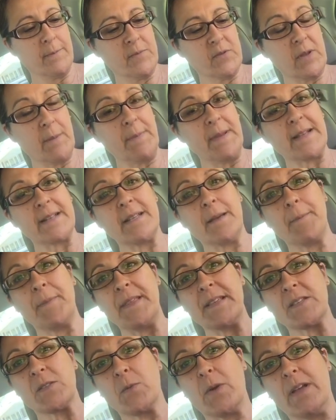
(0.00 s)
so I picked up
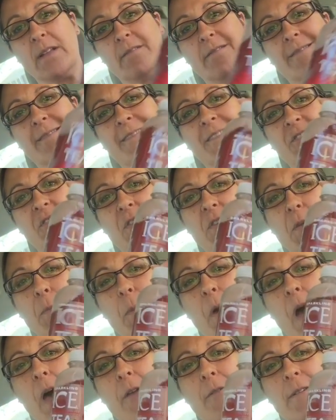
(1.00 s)
this one, showing the
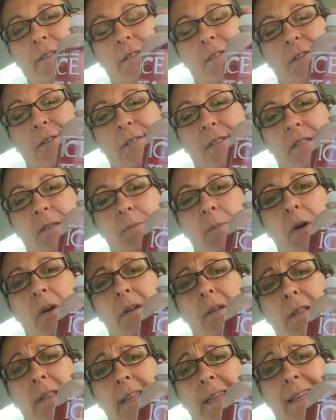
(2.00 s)
bottle. It's called
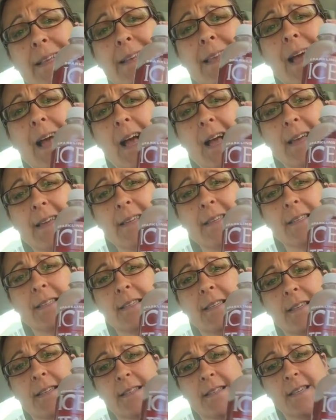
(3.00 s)
Sparkling
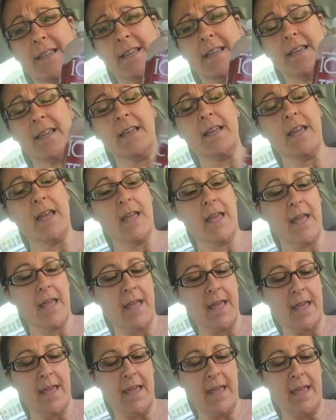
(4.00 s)
Ice Tea.
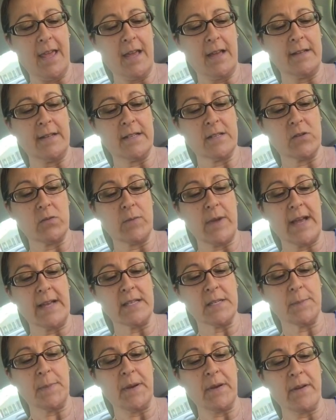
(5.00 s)
And it's a
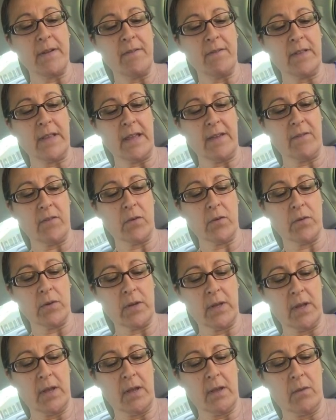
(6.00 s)
raspberry
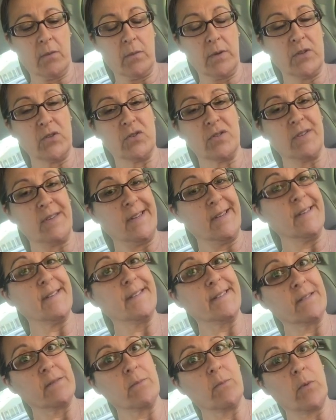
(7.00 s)
flavored which
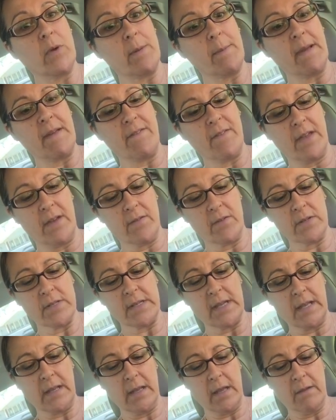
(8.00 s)
is one of my
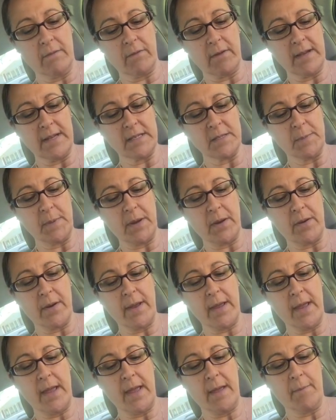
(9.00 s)
favorites. I love
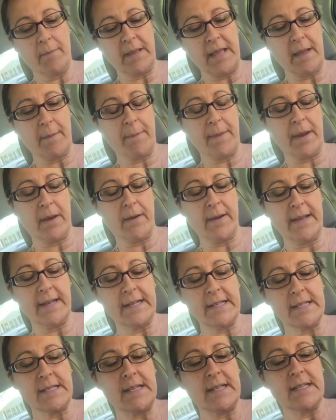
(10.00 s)
raspberry and blackberry.
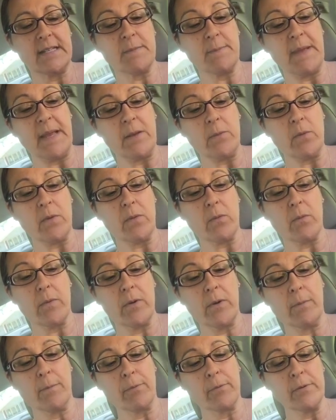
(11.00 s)
And it said it's made with
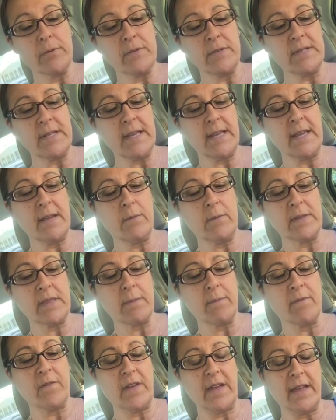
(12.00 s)
real brewed tea with
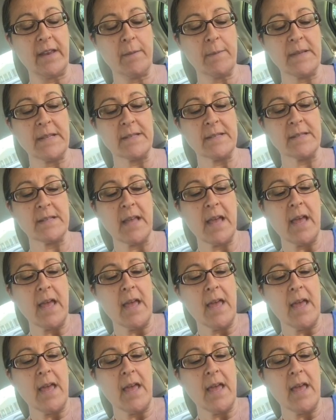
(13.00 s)
vitamins,